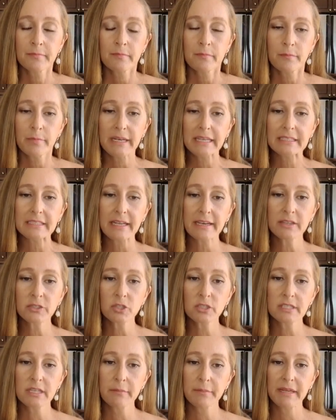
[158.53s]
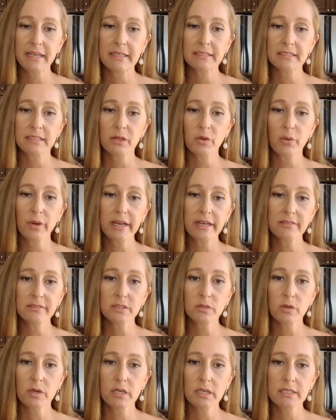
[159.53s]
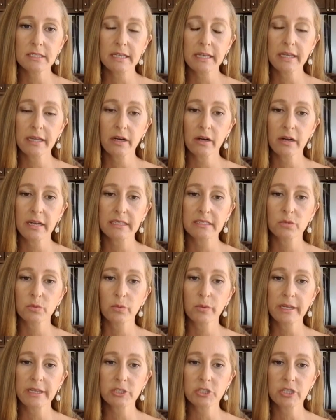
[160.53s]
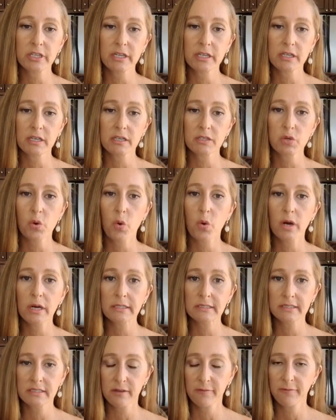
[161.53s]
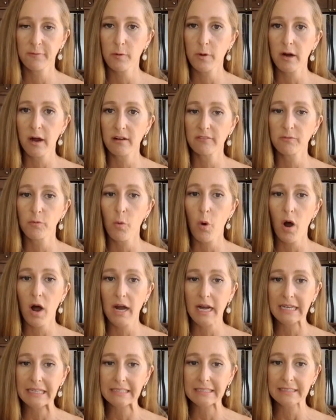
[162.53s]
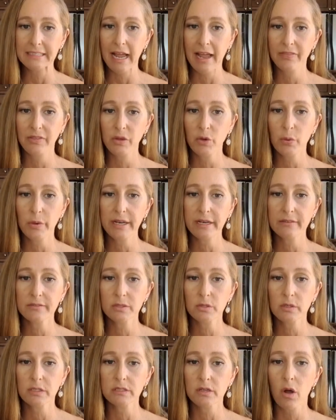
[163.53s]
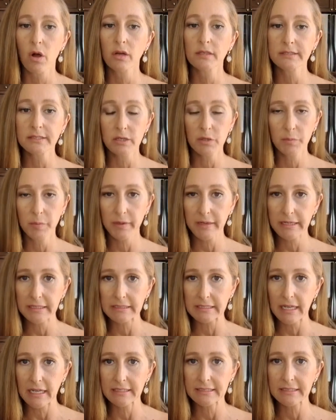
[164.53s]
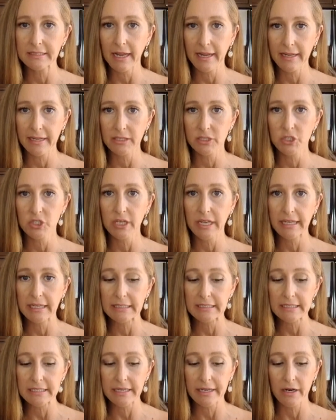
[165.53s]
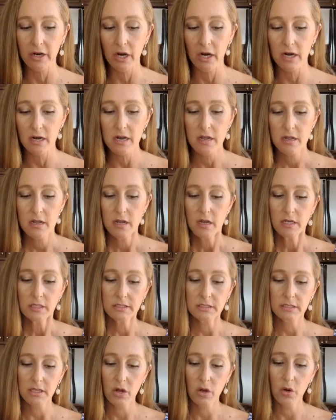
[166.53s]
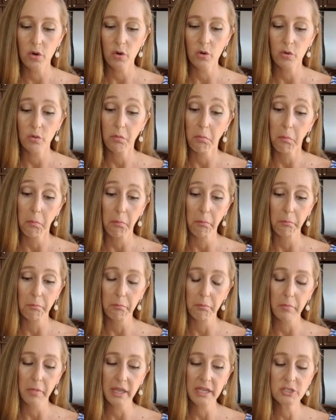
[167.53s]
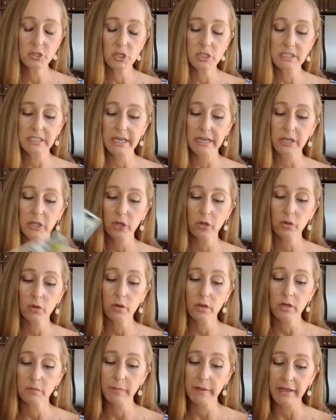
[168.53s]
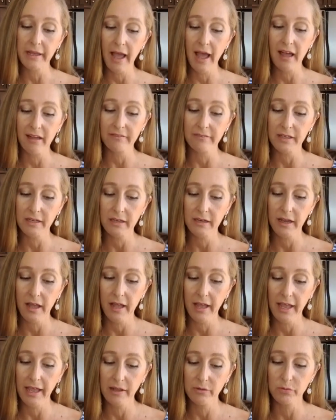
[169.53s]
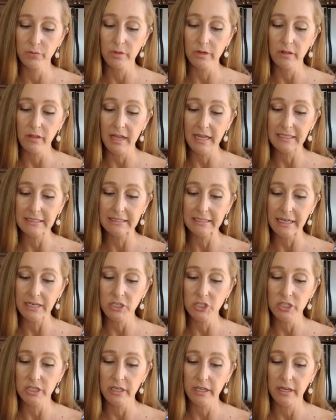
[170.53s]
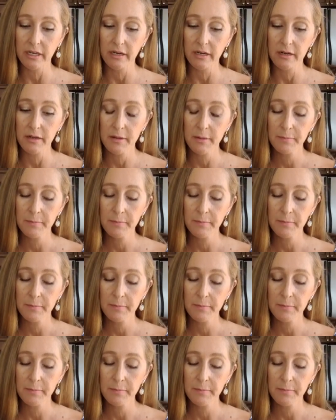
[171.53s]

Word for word: But it's interesting because the Queen of Swords here is reaching towards the Four of Wands, and the Queen of Swords also brings a second chance here. So interesting. You could be having a realization